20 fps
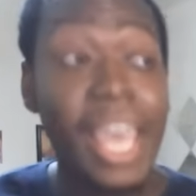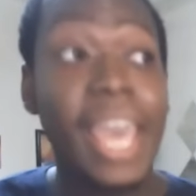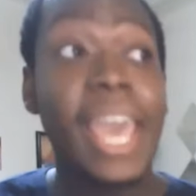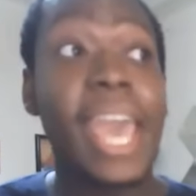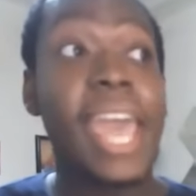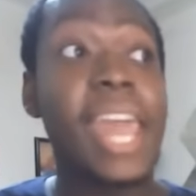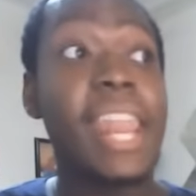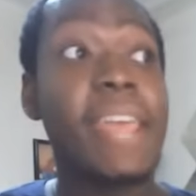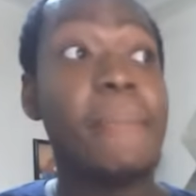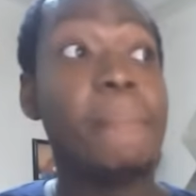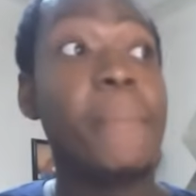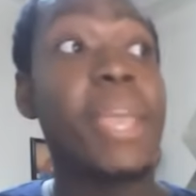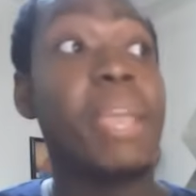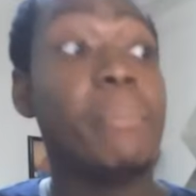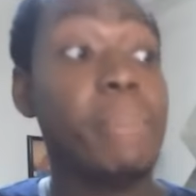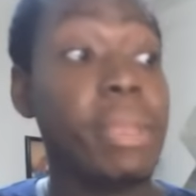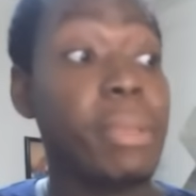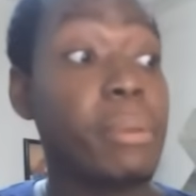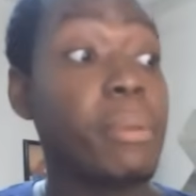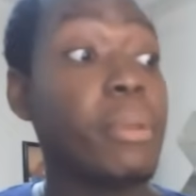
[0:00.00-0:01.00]
And it made
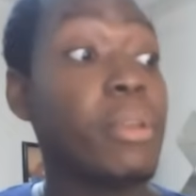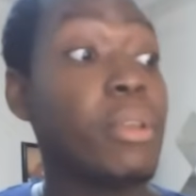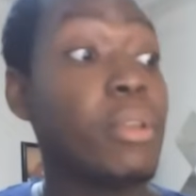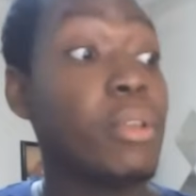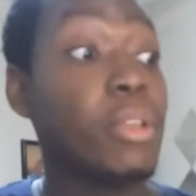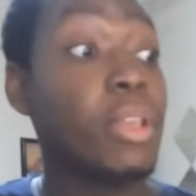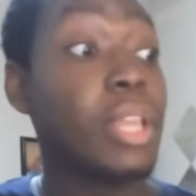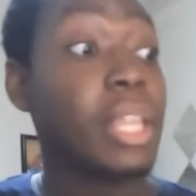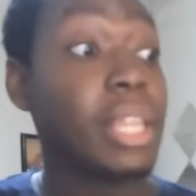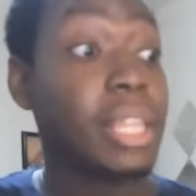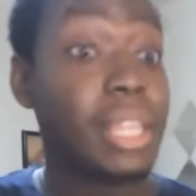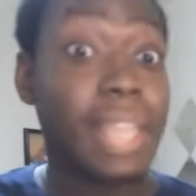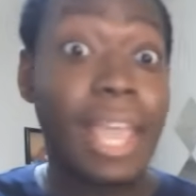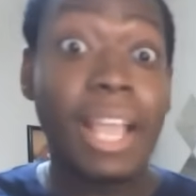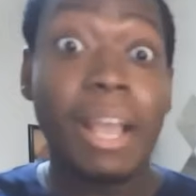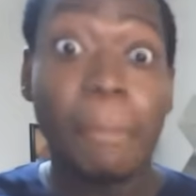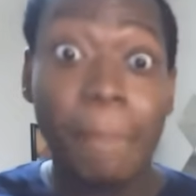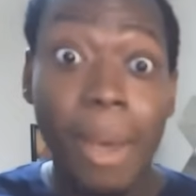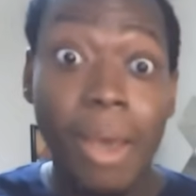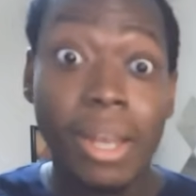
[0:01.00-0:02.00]
me think
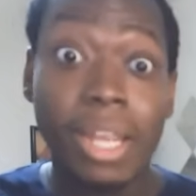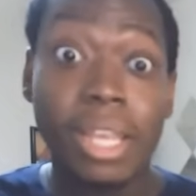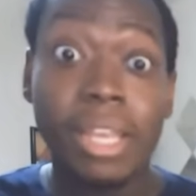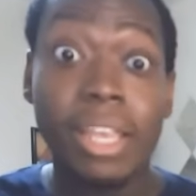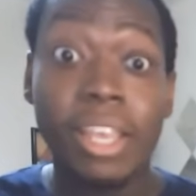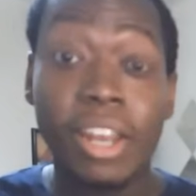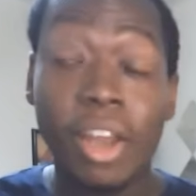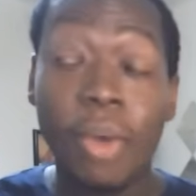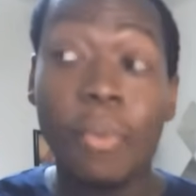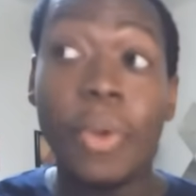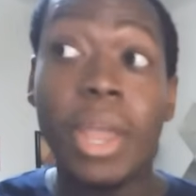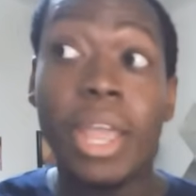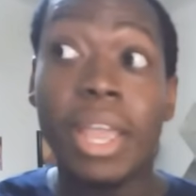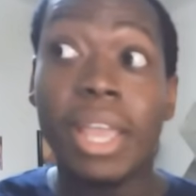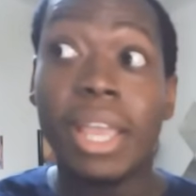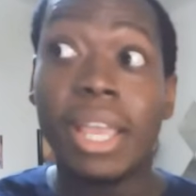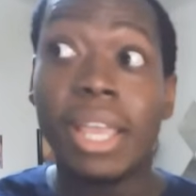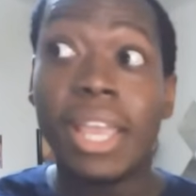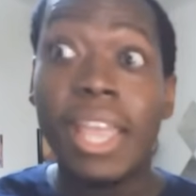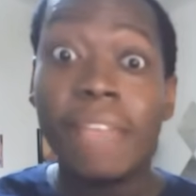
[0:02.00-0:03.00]
about it in a
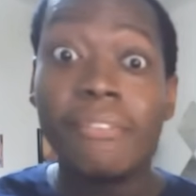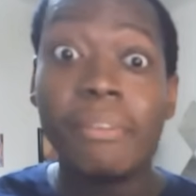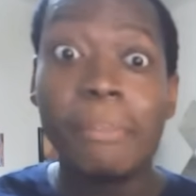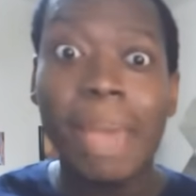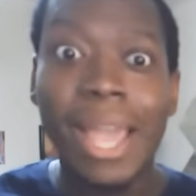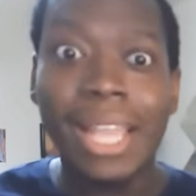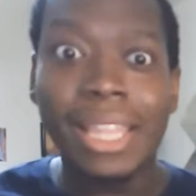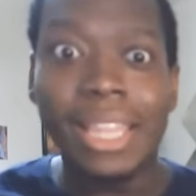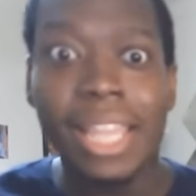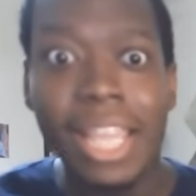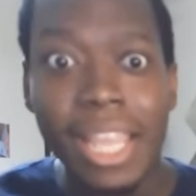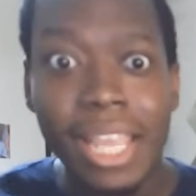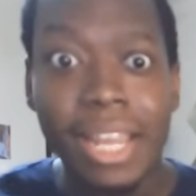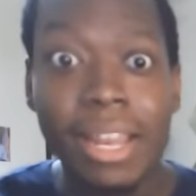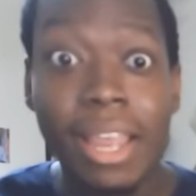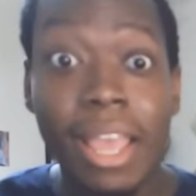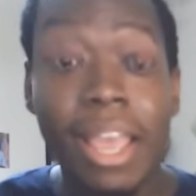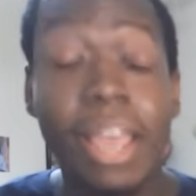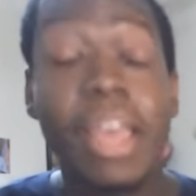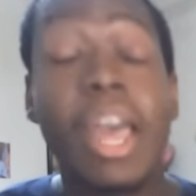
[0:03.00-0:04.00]
way, even back
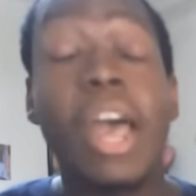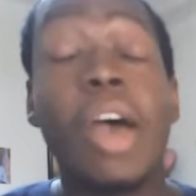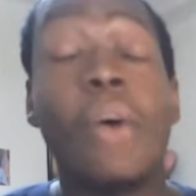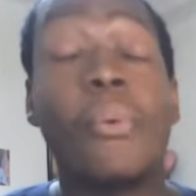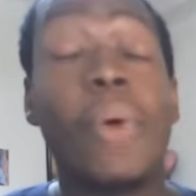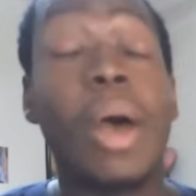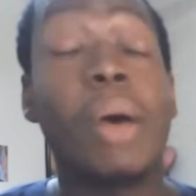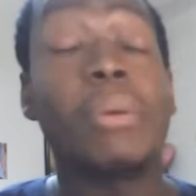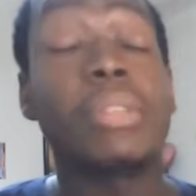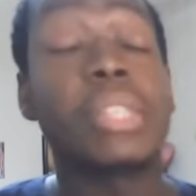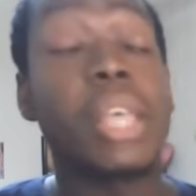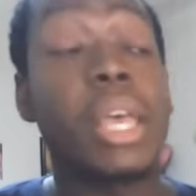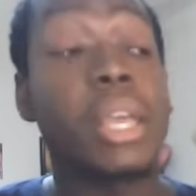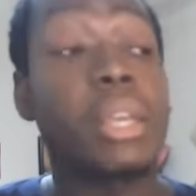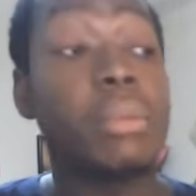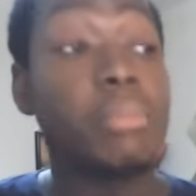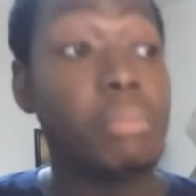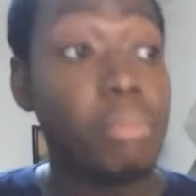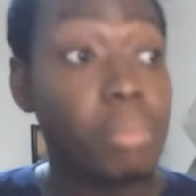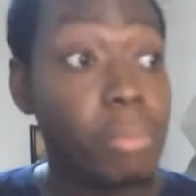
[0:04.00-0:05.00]
then, where I was like,
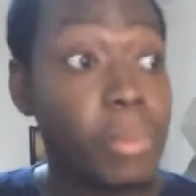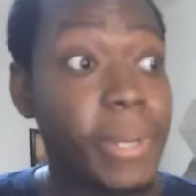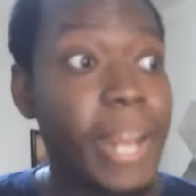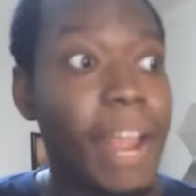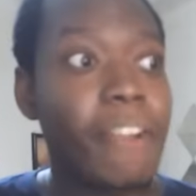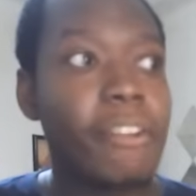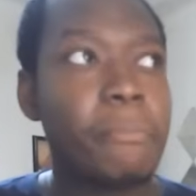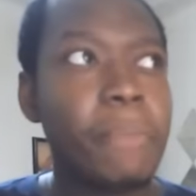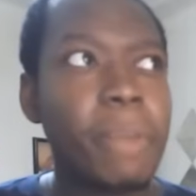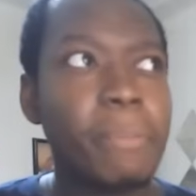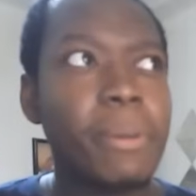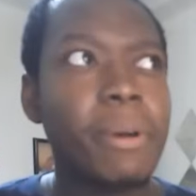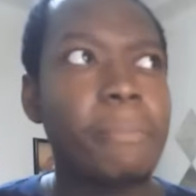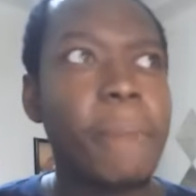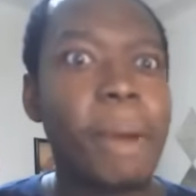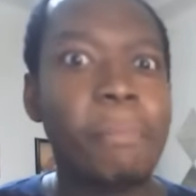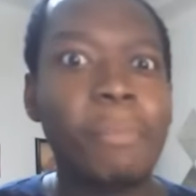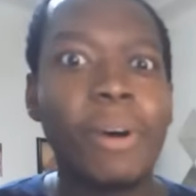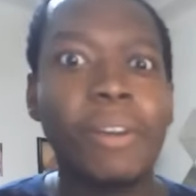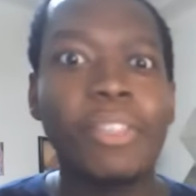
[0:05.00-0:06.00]
hmm. And I remember
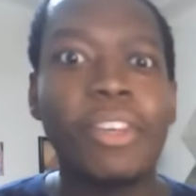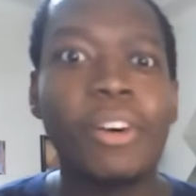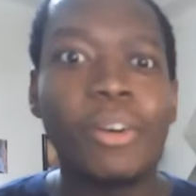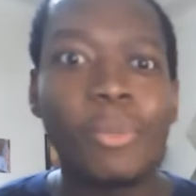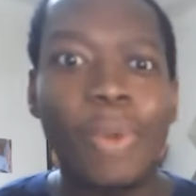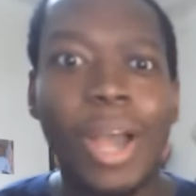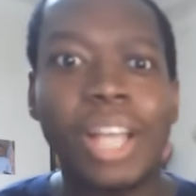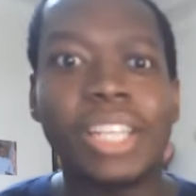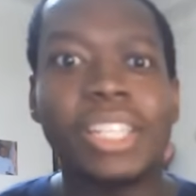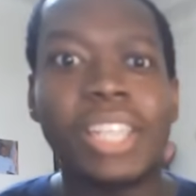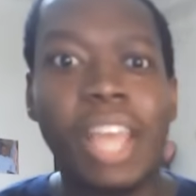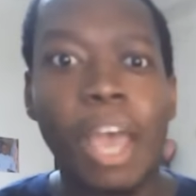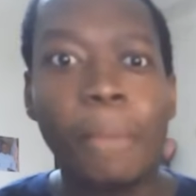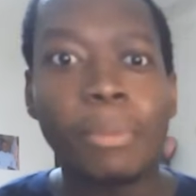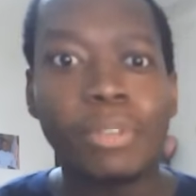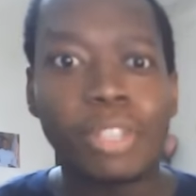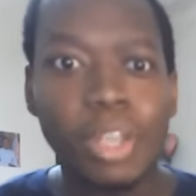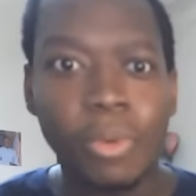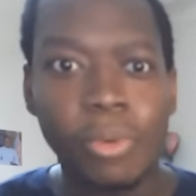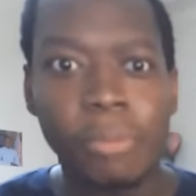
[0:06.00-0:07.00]
my mother watched the
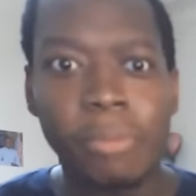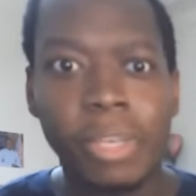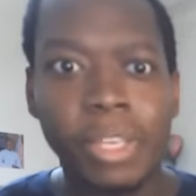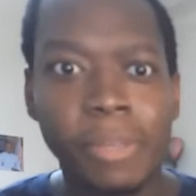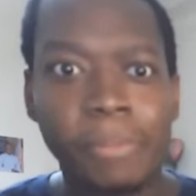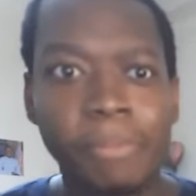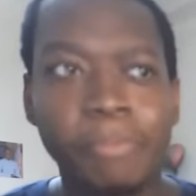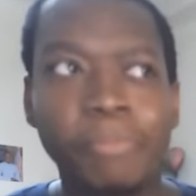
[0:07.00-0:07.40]
episode with me,